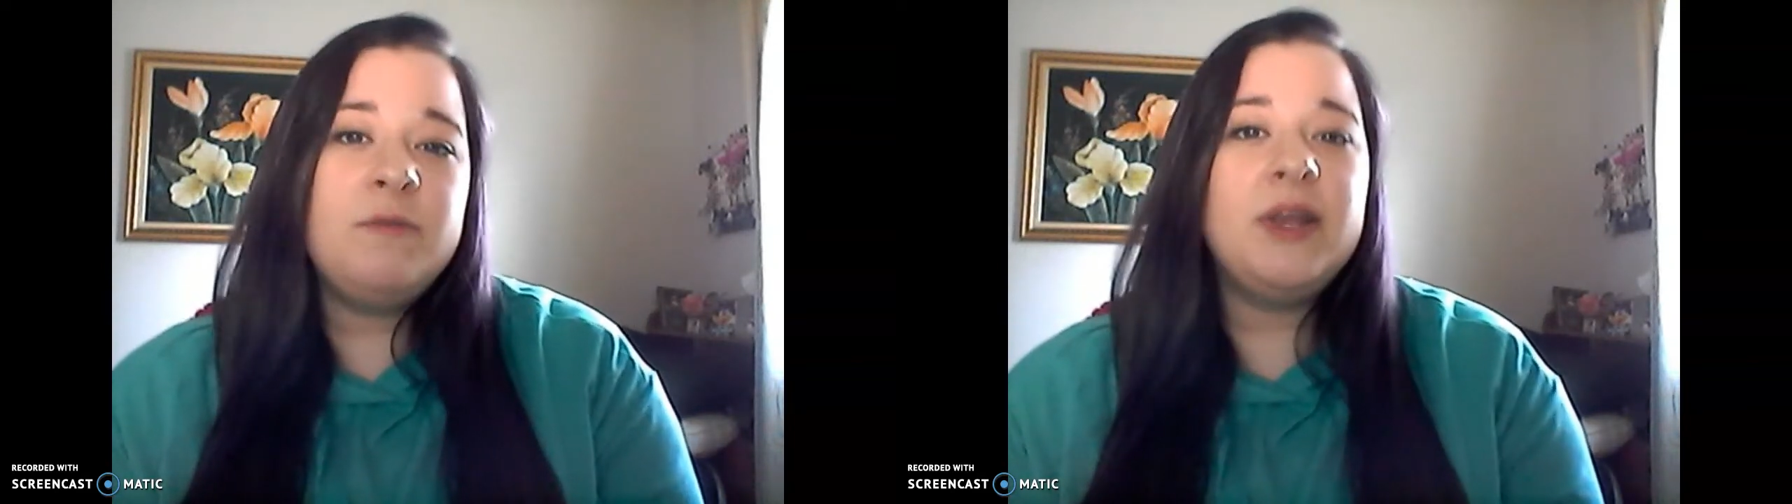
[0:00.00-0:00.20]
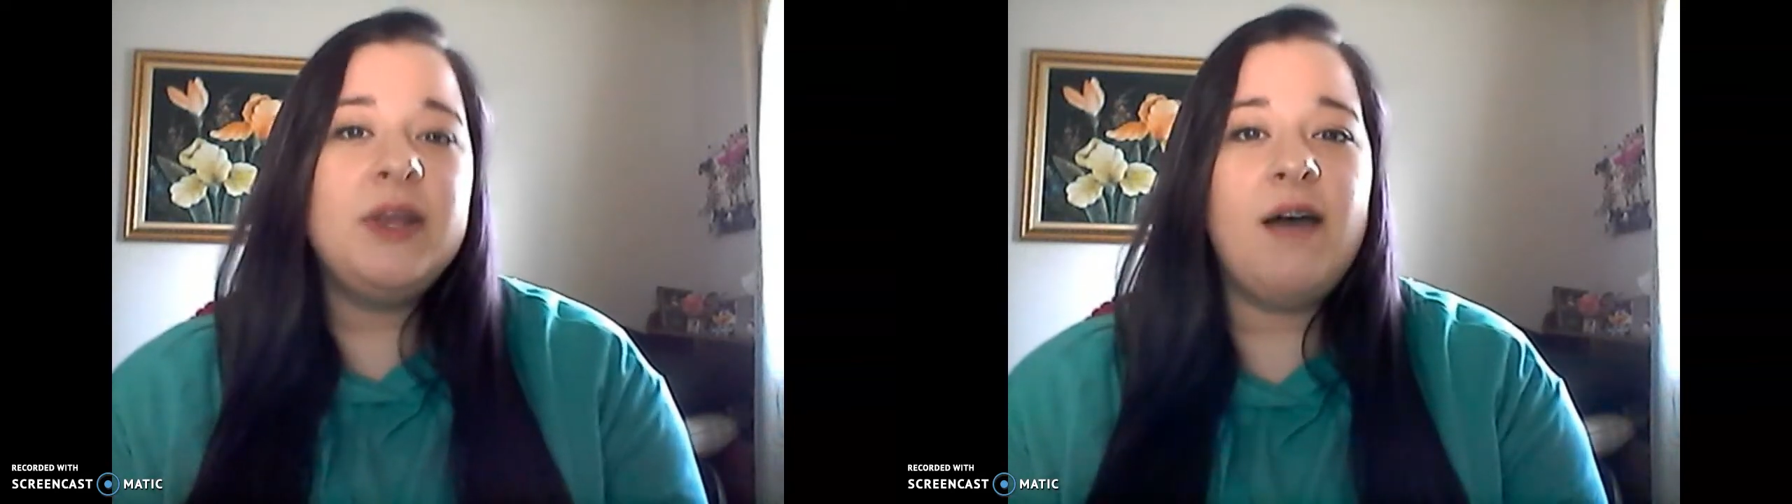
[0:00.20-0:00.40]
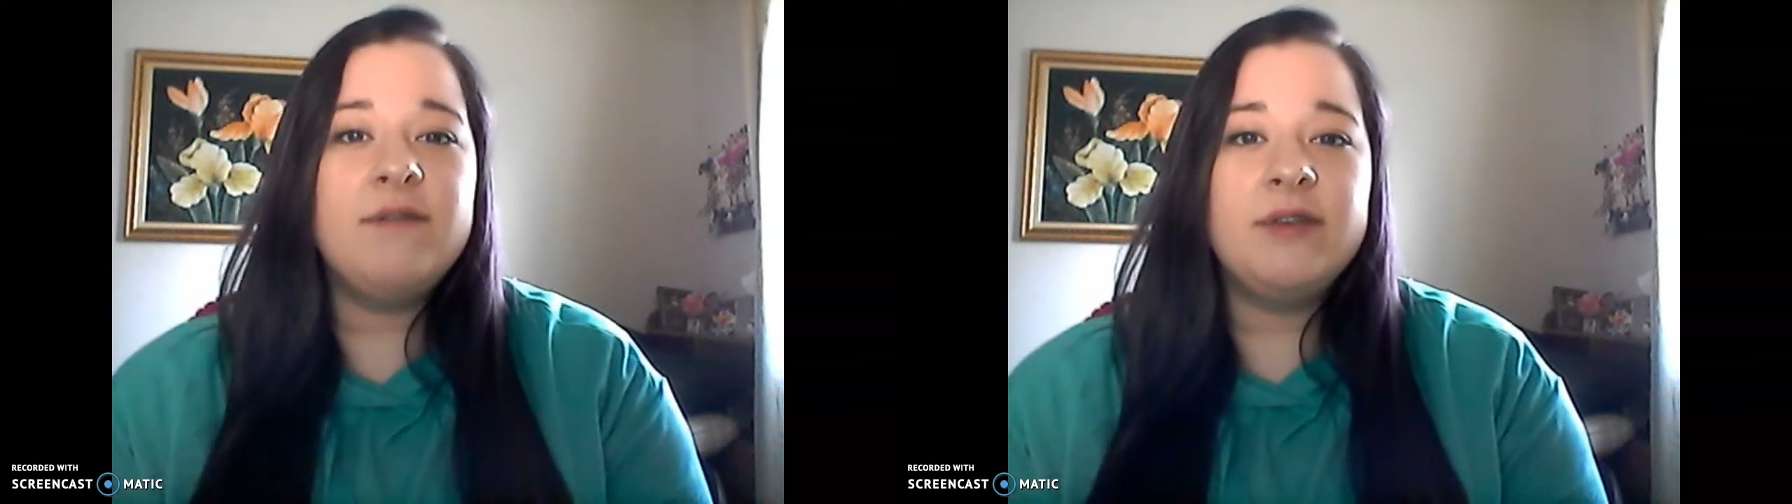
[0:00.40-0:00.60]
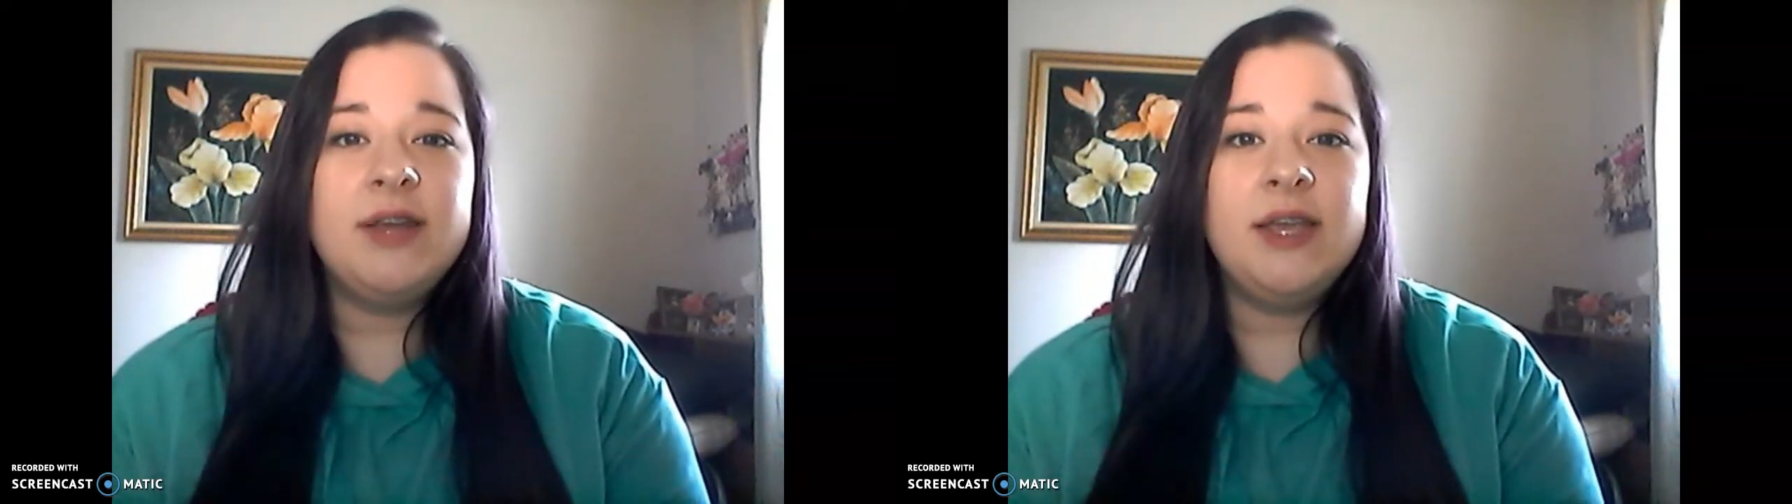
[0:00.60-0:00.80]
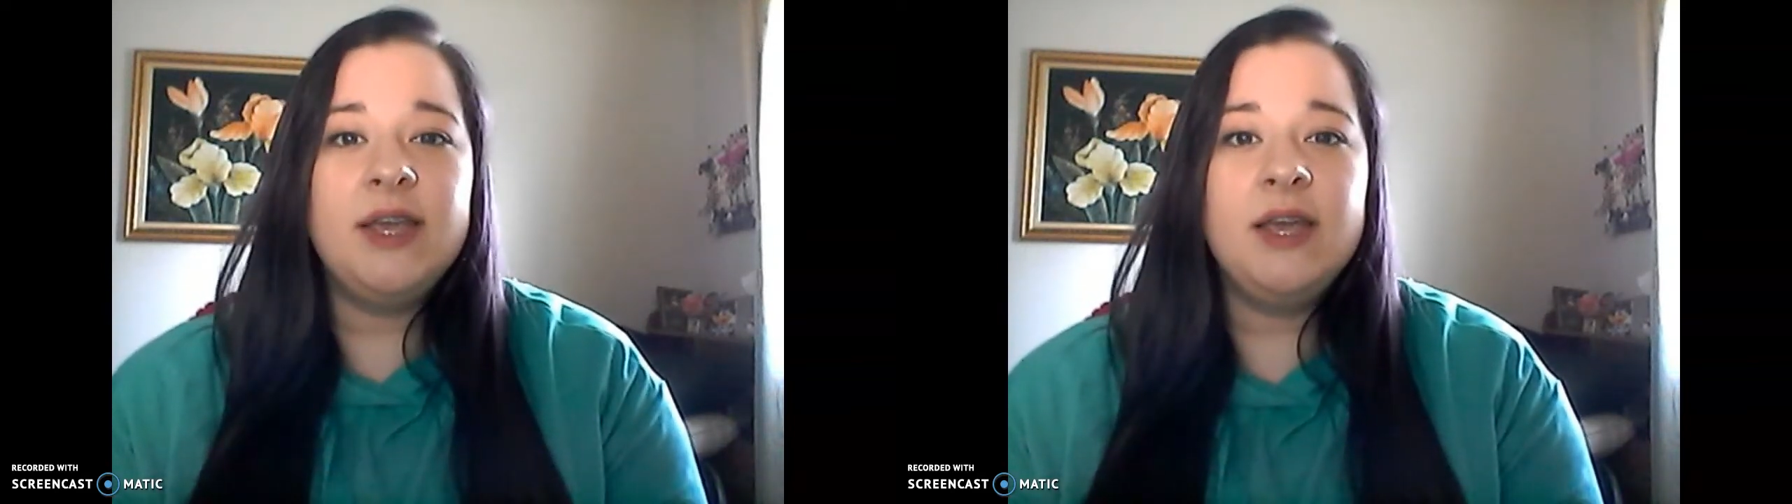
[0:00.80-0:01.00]
been
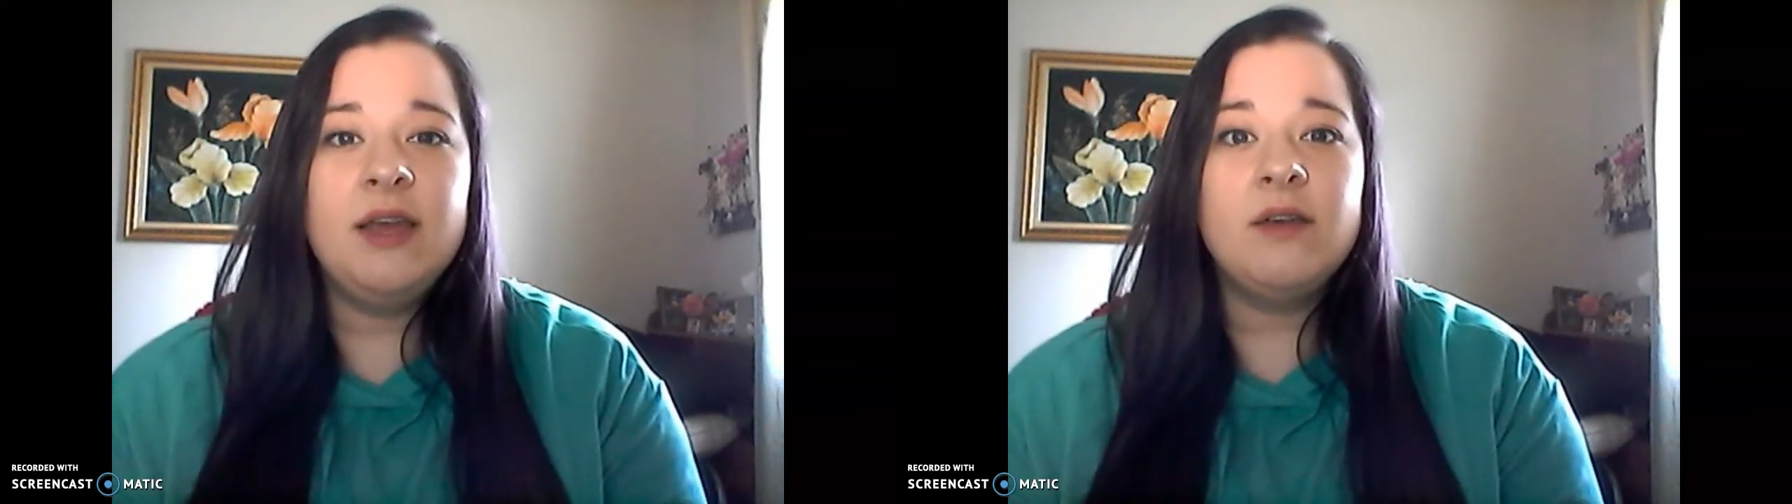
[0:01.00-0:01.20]
covering